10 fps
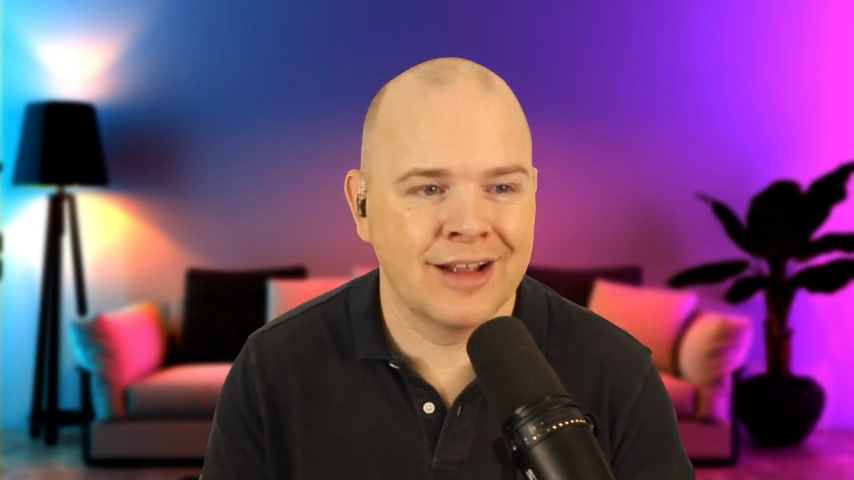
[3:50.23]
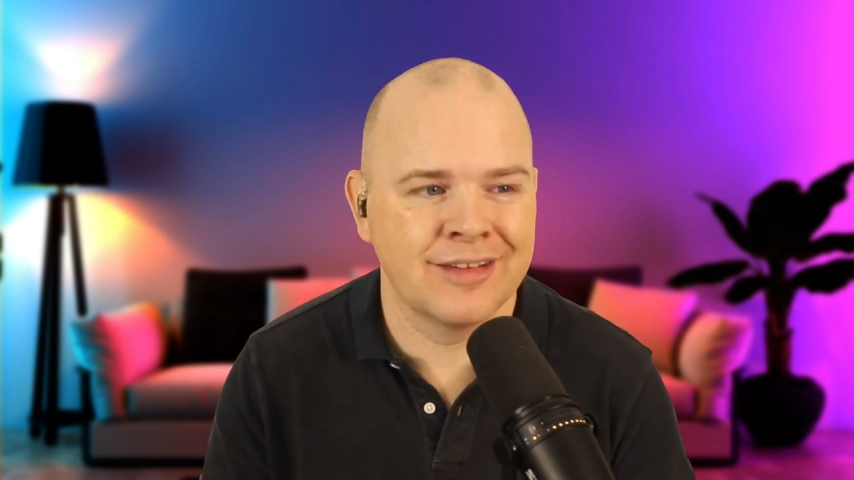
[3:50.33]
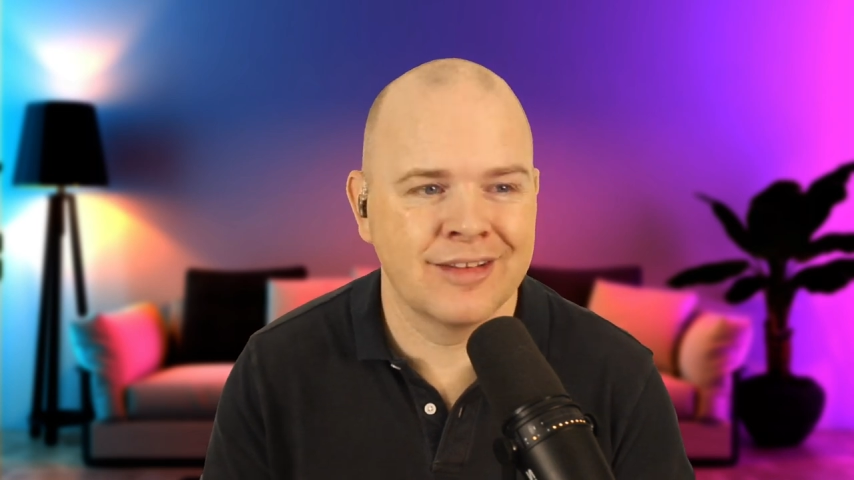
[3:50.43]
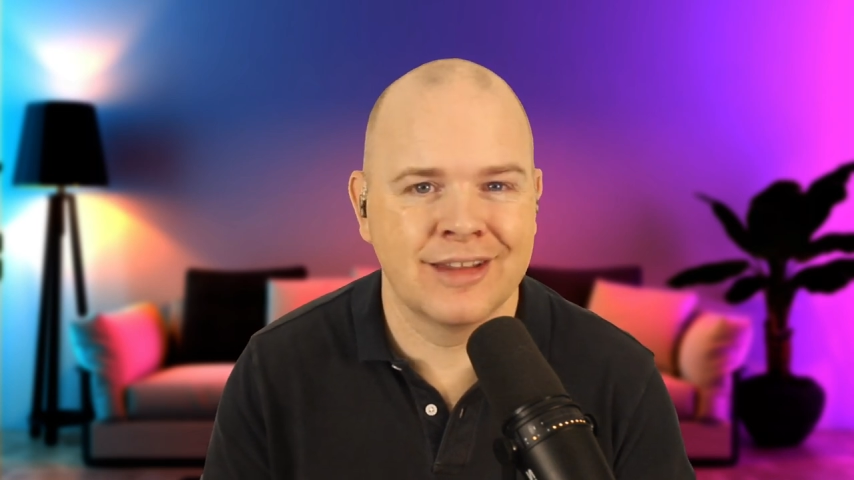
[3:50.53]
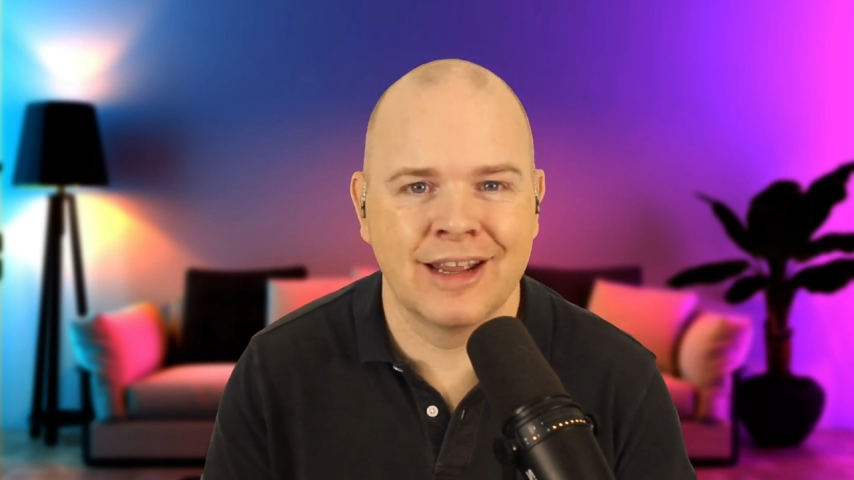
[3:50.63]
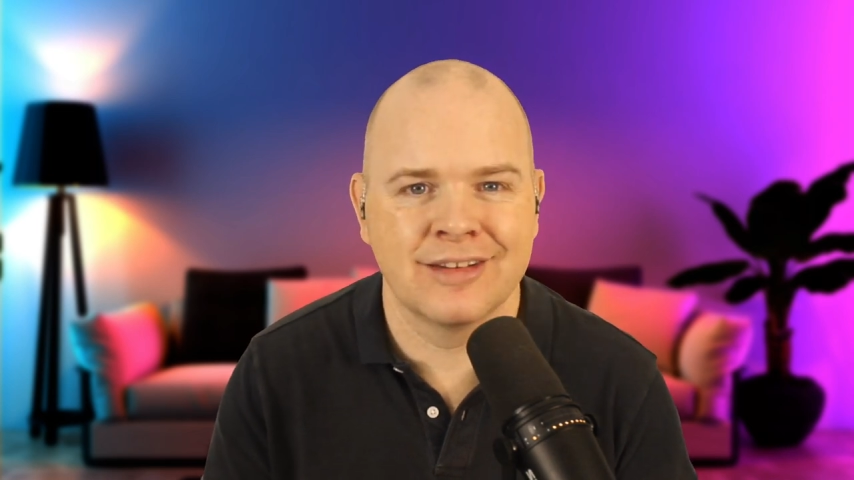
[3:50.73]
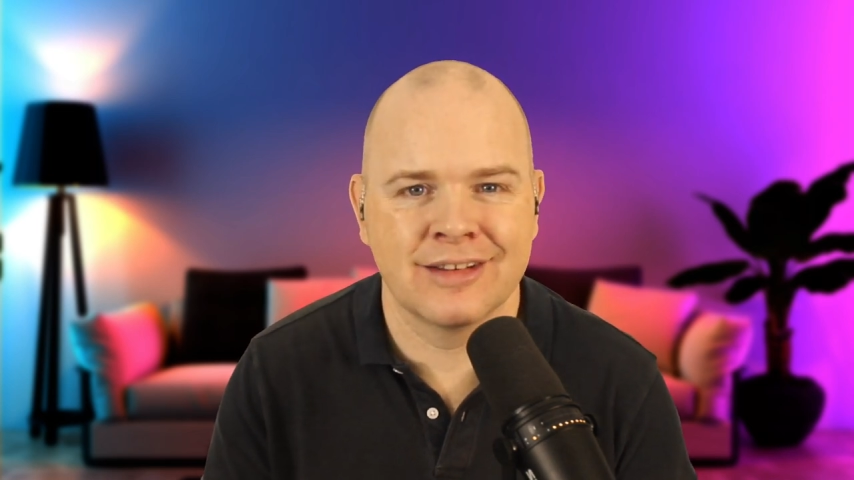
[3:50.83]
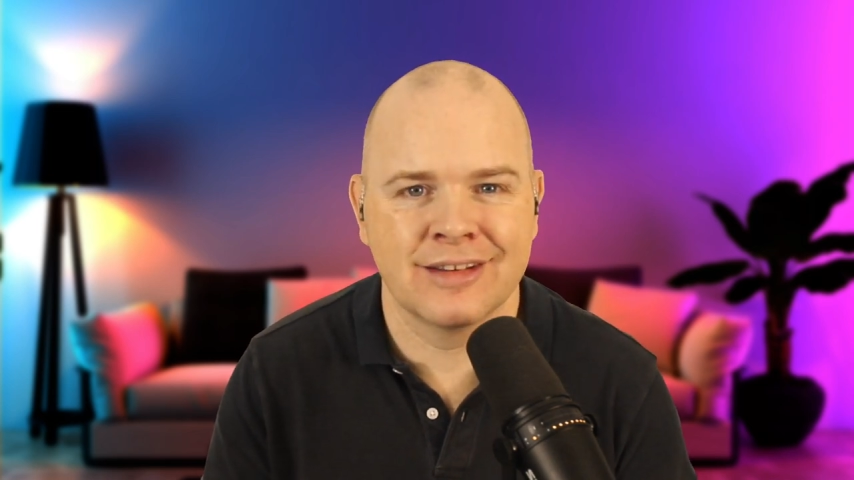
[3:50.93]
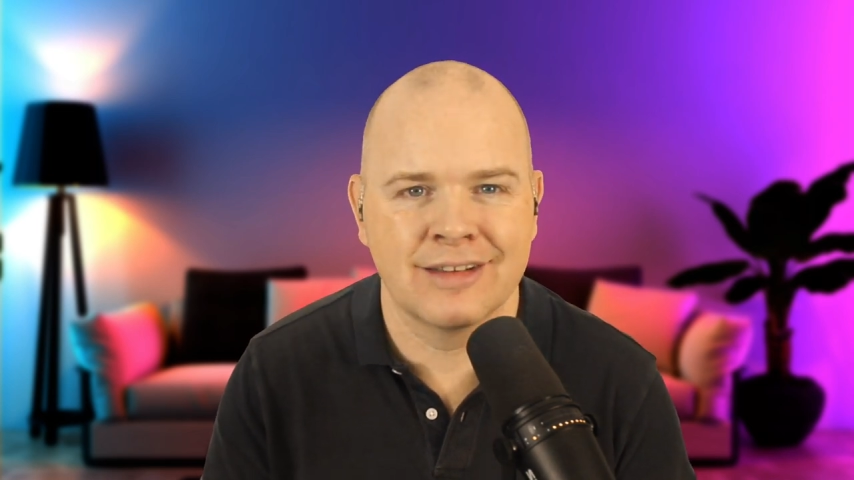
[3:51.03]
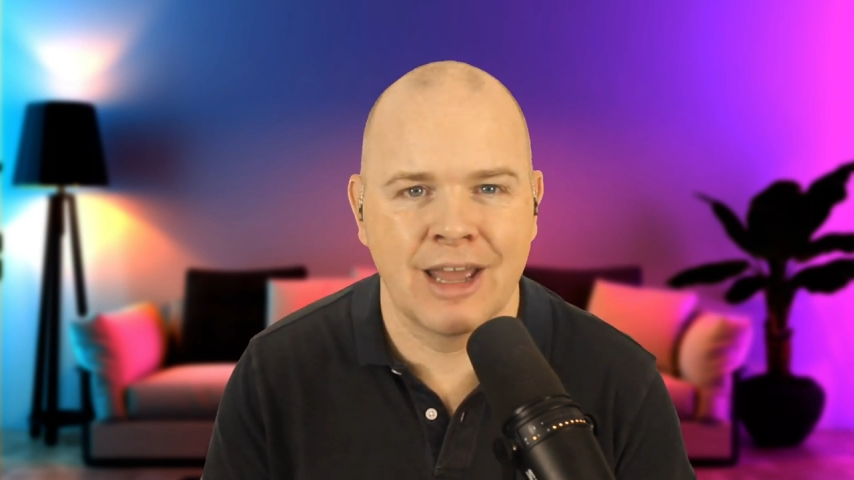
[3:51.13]
at the
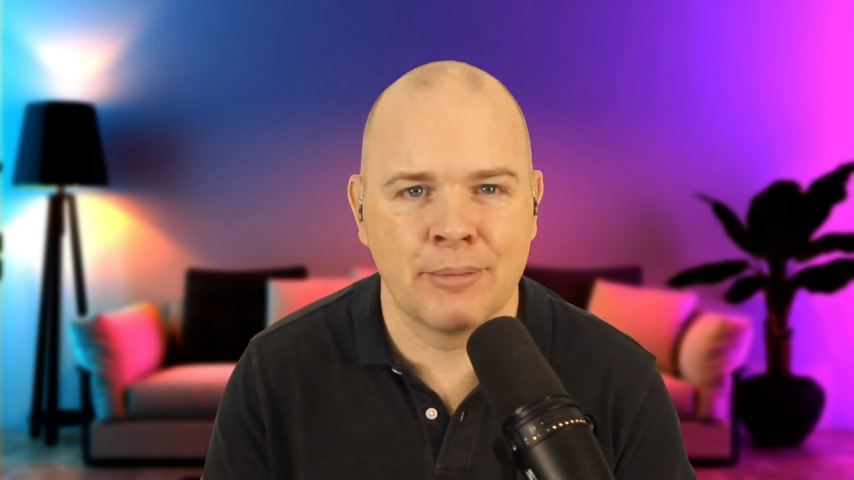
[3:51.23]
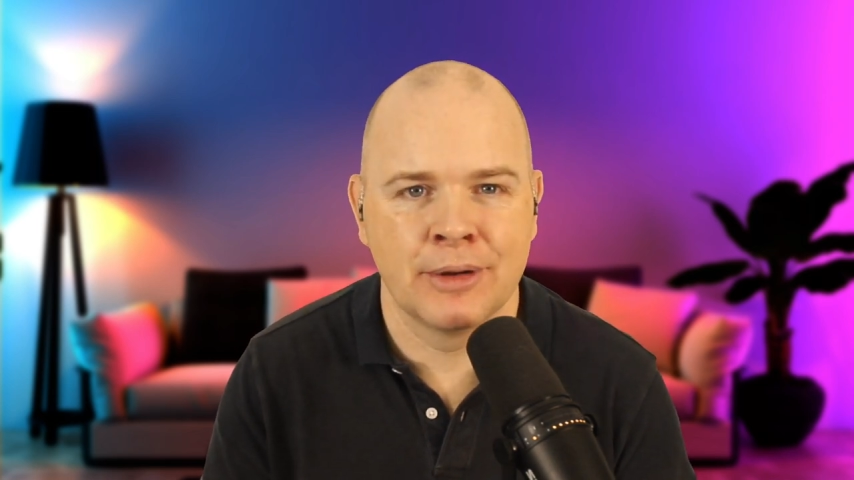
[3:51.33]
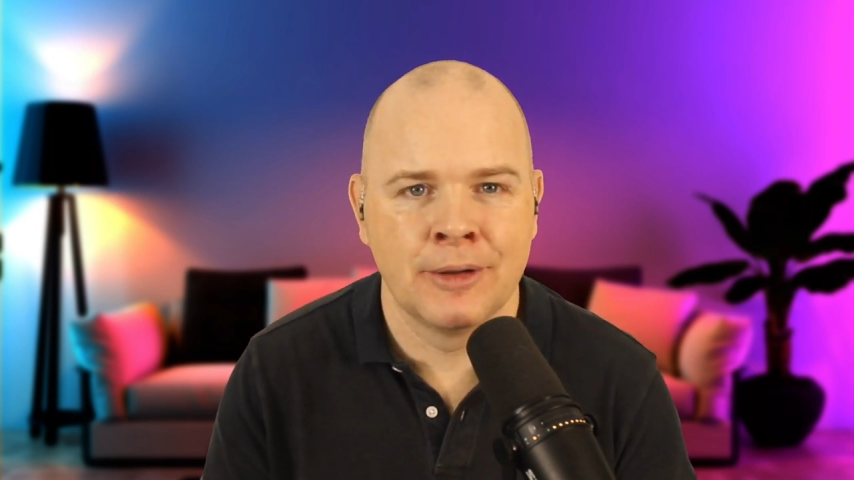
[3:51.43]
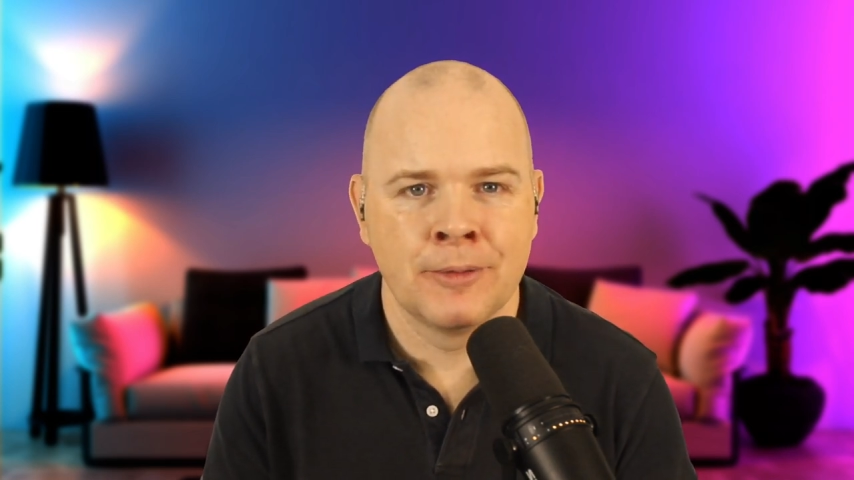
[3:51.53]
next step.